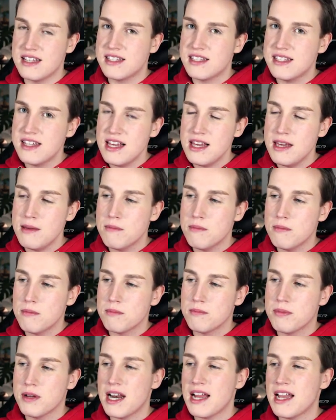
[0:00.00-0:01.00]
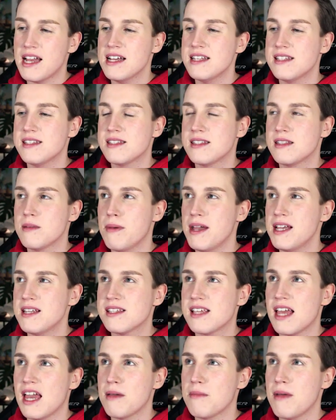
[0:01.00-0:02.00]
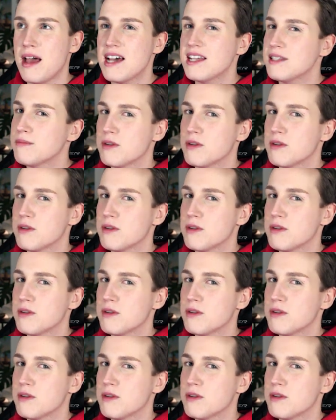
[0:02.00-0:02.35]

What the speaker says: seem, but I guess the base game has